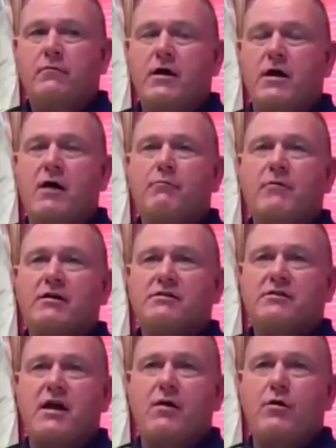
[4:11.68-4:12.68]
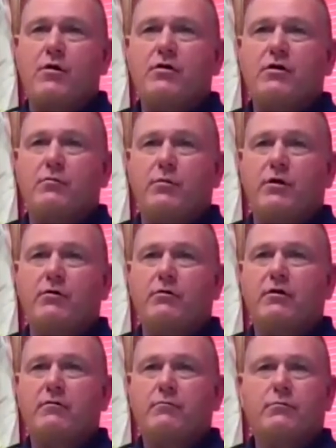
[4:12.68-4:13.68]
now I'm not saying we couldn't
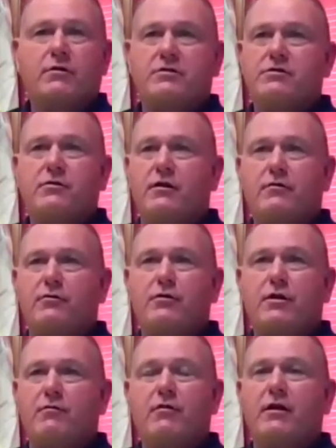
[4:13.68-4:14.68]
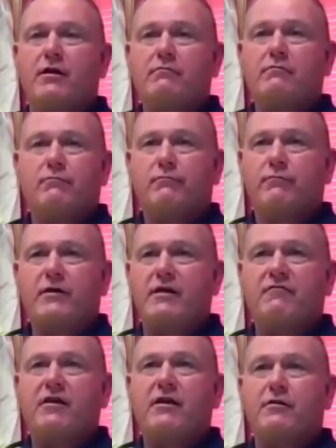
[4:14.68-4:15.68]
build it, but you didn't really
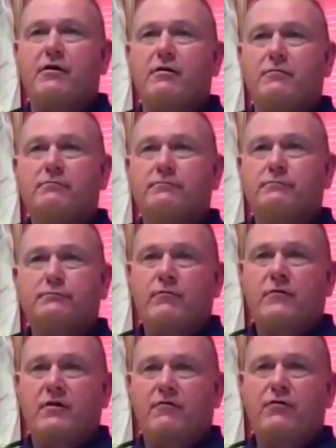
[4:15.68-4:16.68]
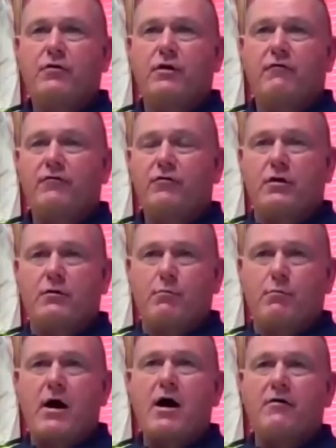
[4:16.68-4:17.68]
invent nothing. If you
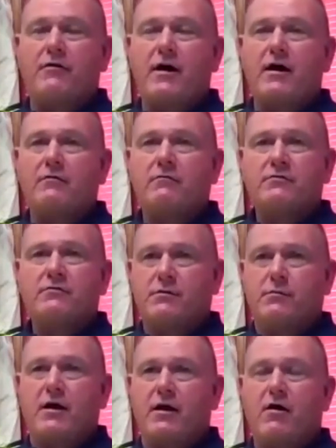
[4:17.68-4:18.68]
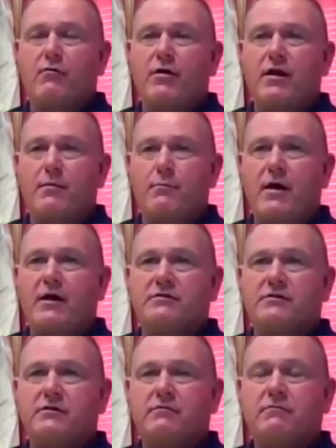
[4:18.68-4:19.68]
can buy that, somebody already
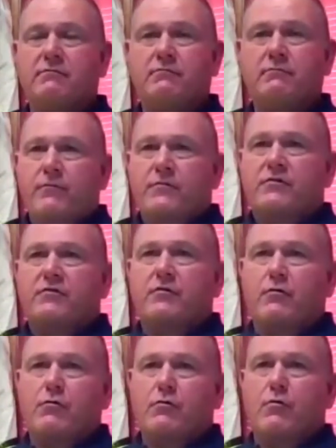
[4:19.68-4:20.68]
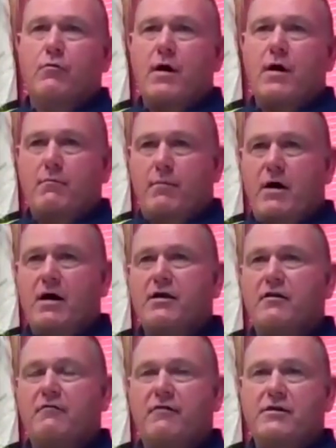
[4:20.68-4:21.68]
makes it. So my
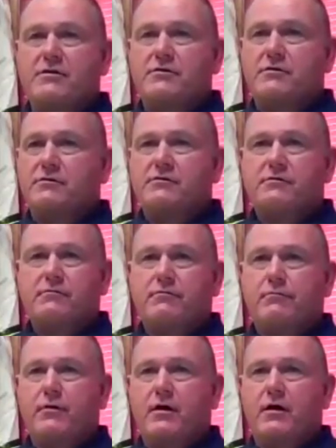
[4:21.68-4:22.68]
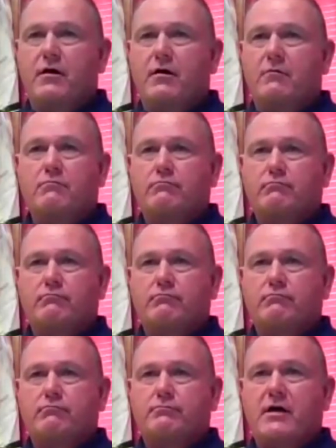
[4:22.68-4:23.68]
innovations, I
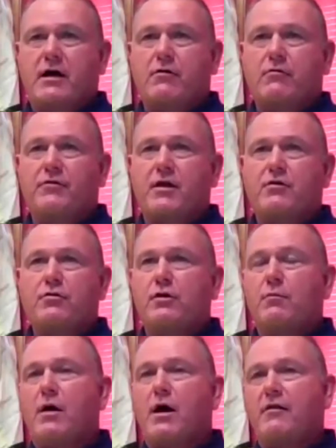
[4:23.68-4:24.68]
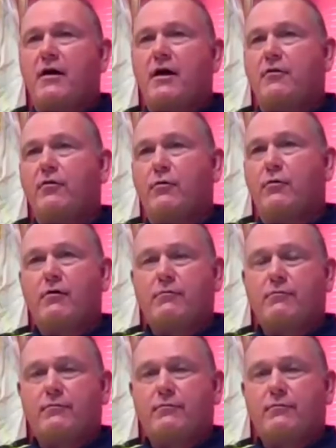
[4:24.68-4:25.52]
don't think you can buy that nowhere.